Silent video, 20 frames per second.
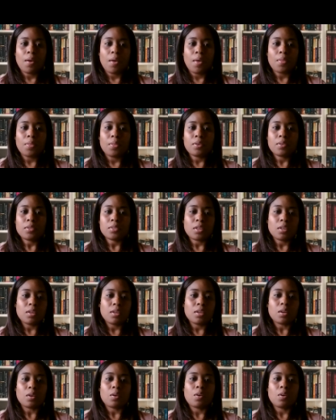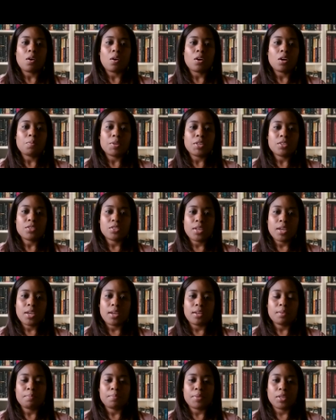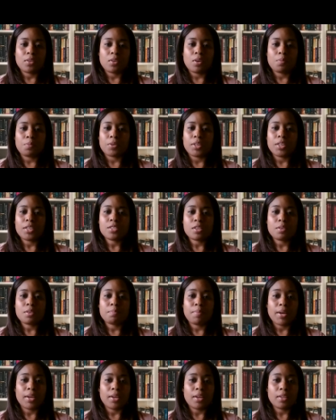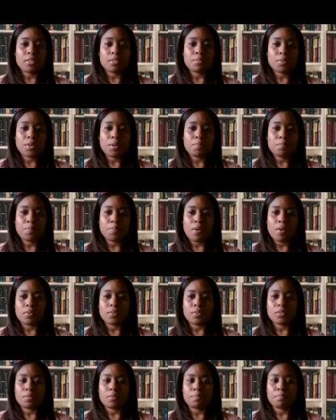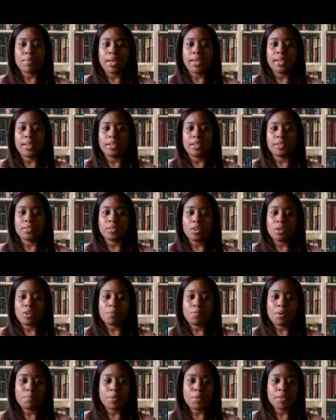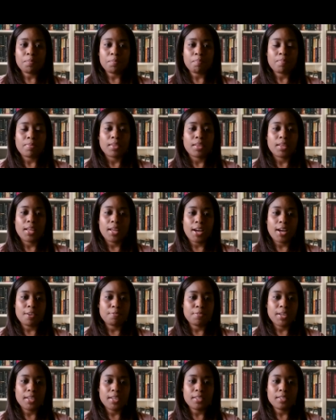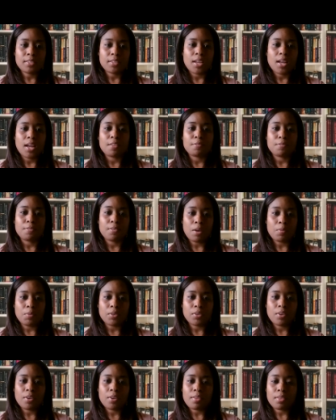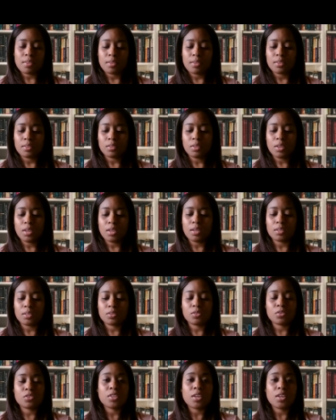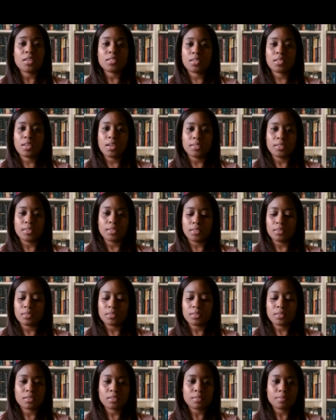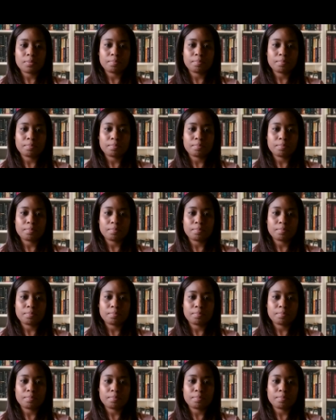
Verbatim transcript: Thus, cocoa bean shell become rich in bioactive compounds, mainly theobromine, caffeine, and flavonoids, uh, such as catechins.